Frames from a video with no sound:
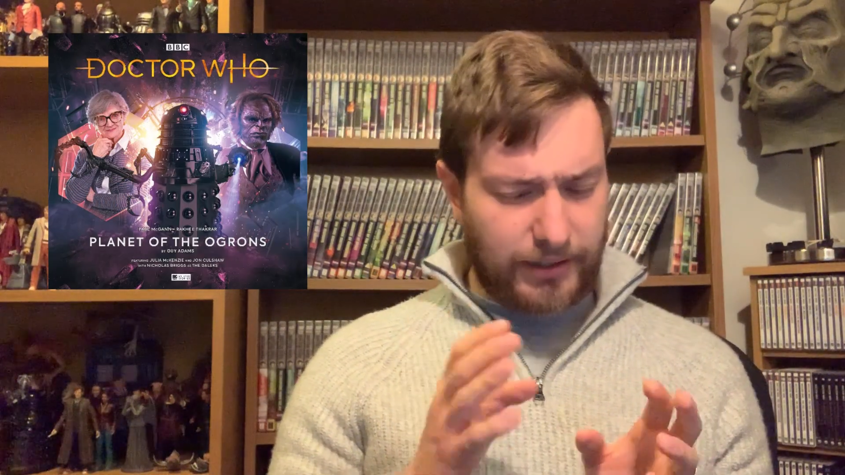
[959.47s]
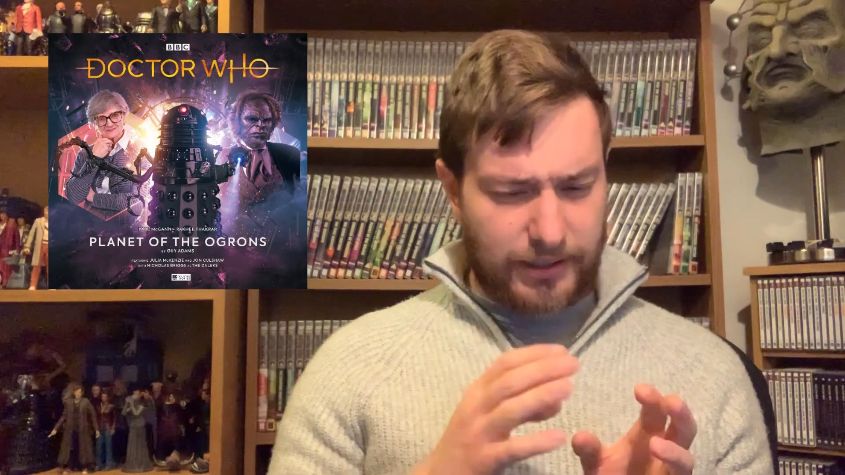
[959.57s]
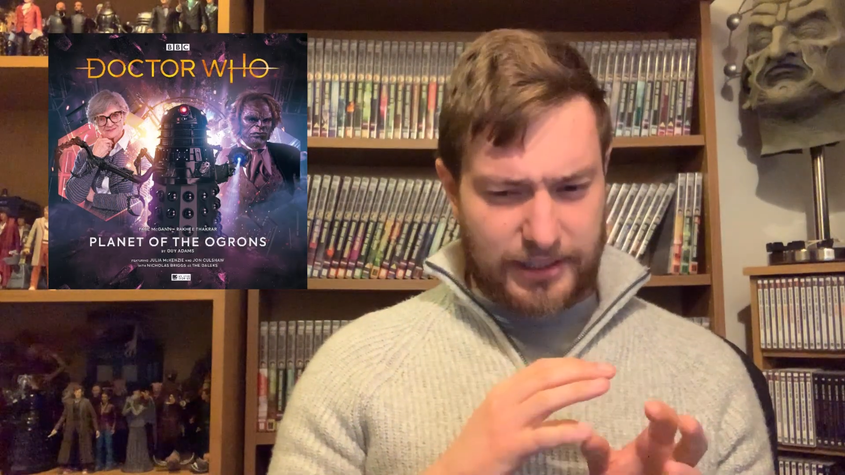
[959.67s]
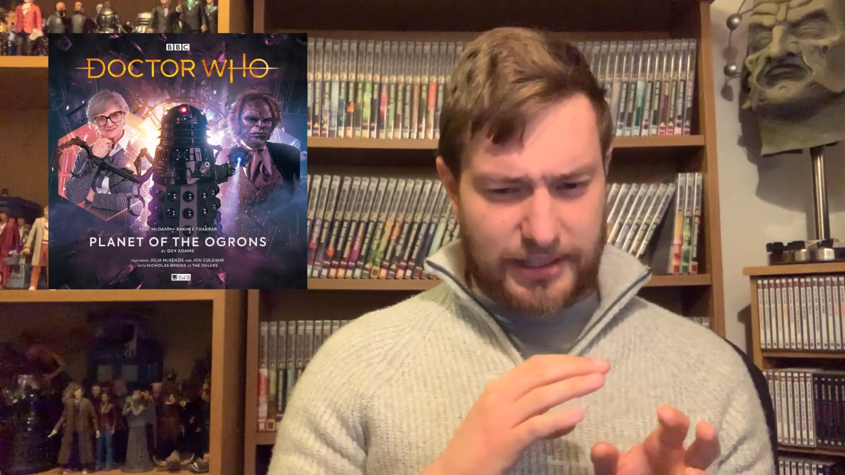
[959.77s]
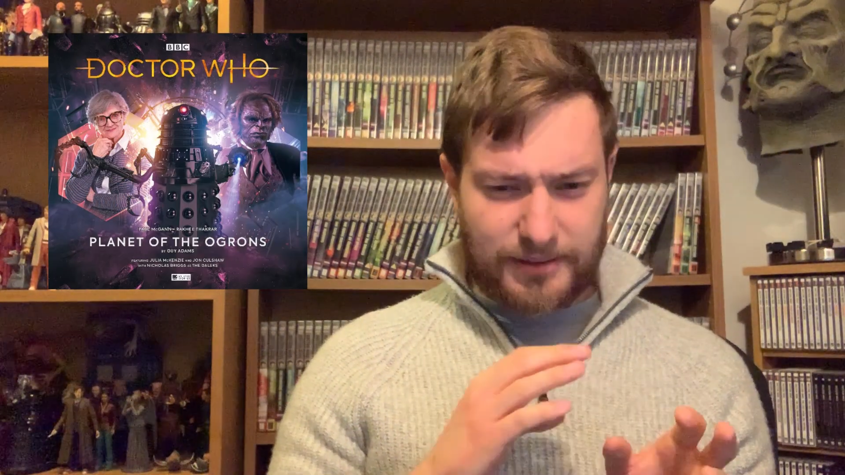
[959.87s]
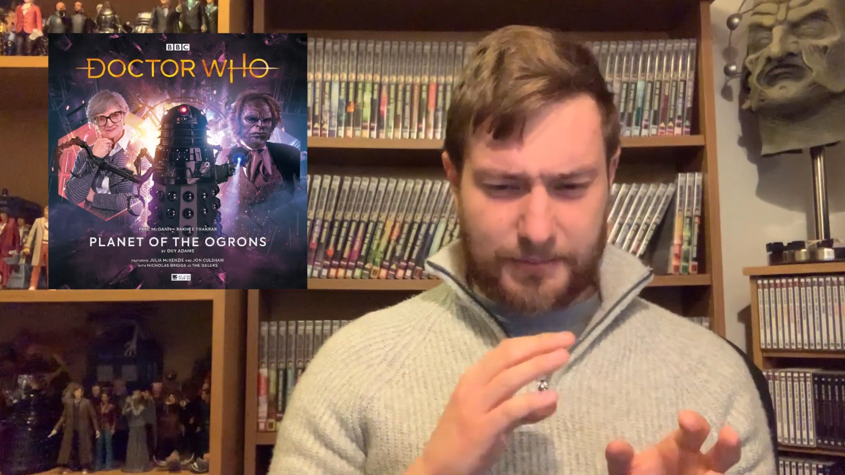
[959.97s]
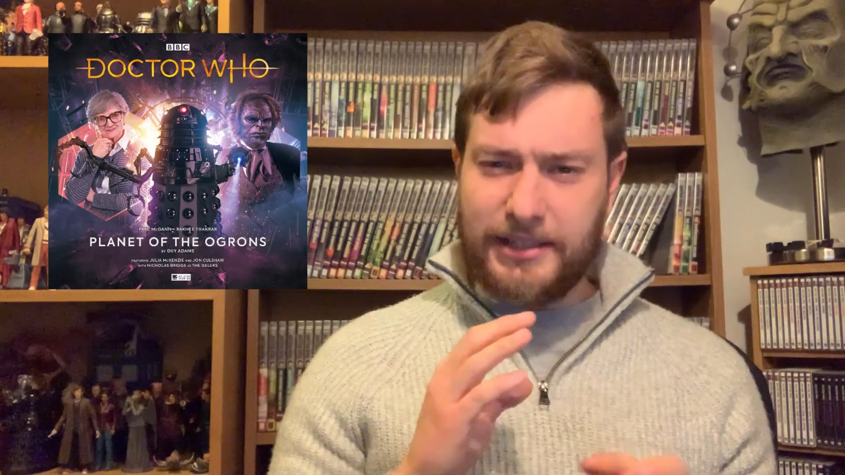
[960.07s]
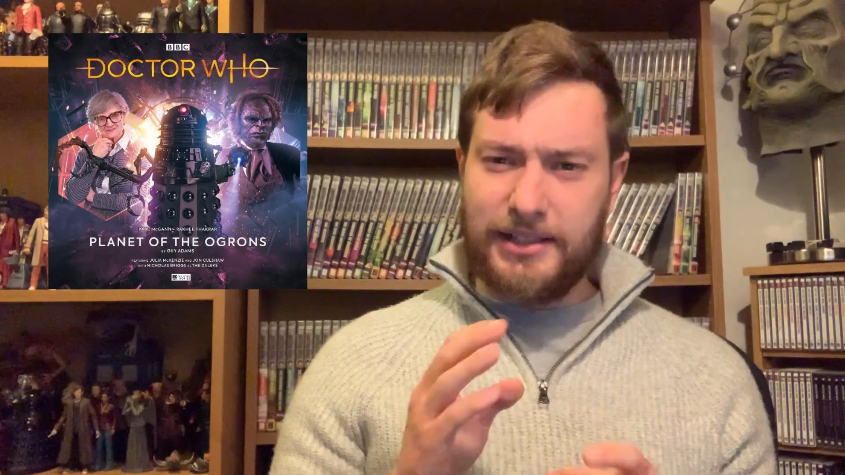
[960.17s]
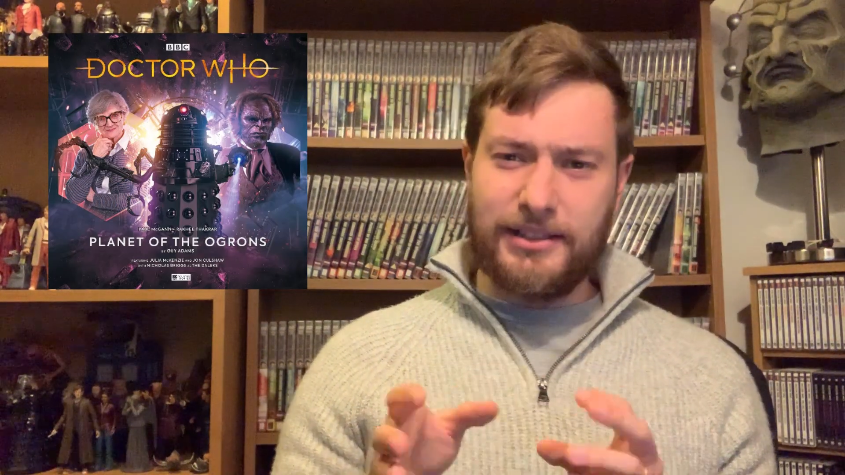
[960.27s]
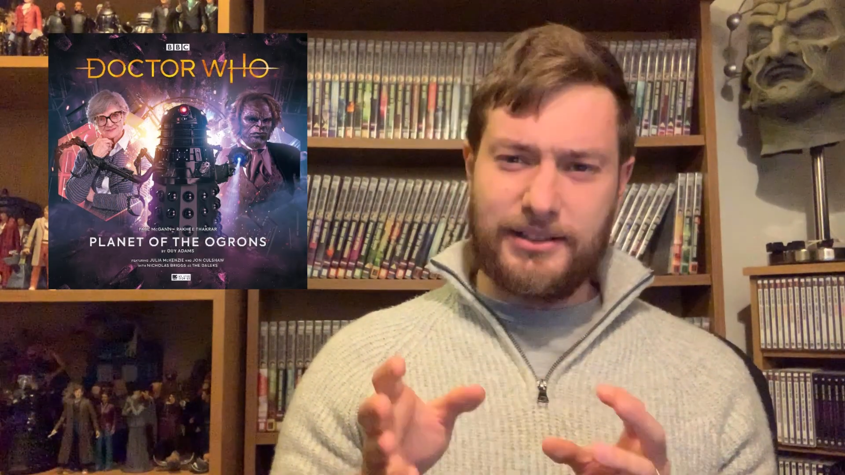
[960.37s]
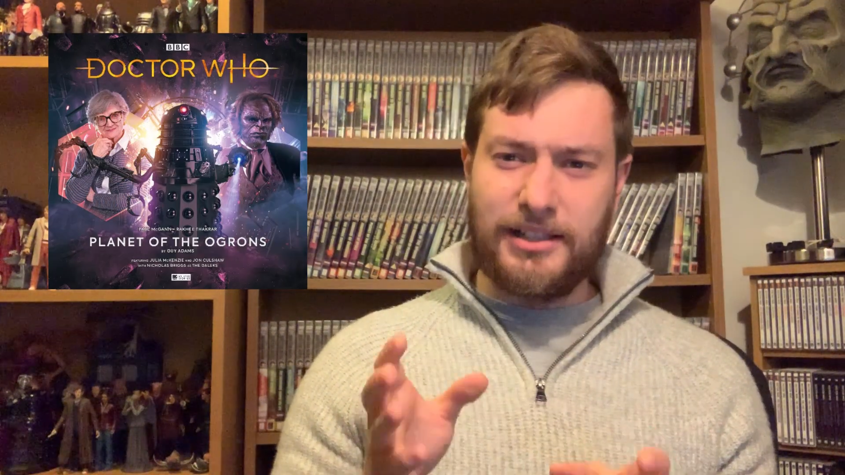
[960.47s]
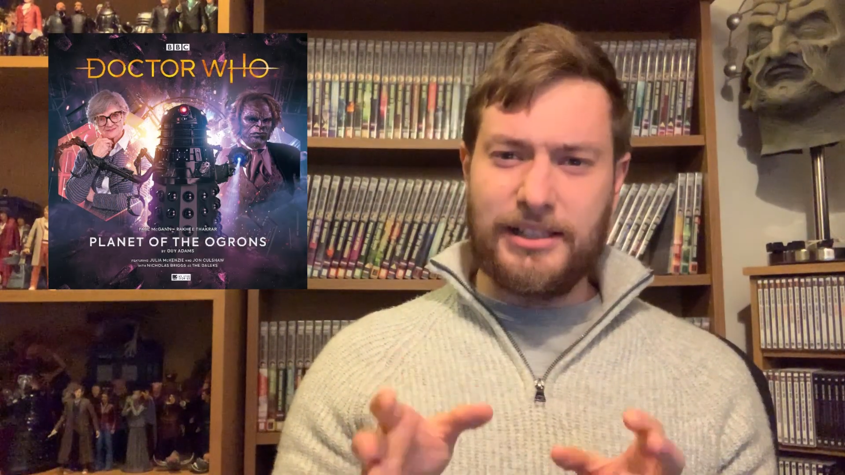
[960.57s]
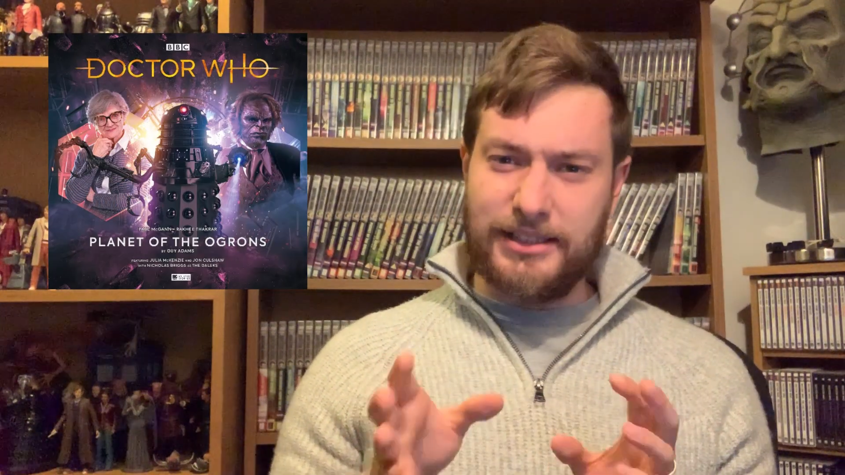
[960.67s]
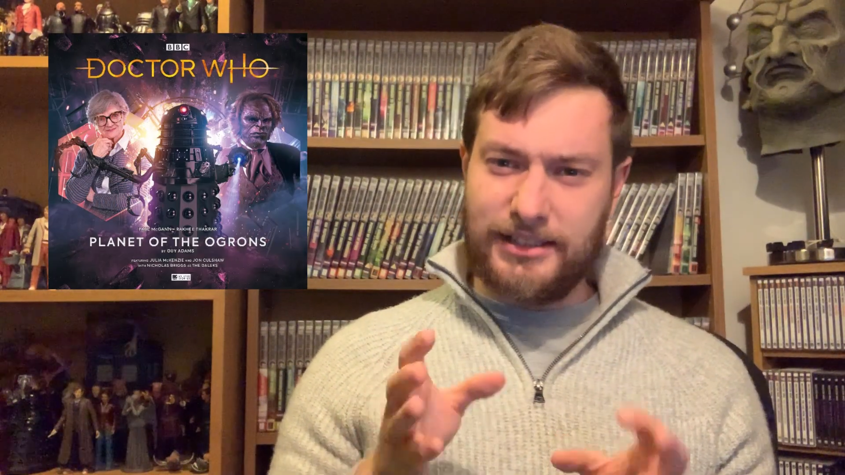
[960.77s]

This is basically a Dalek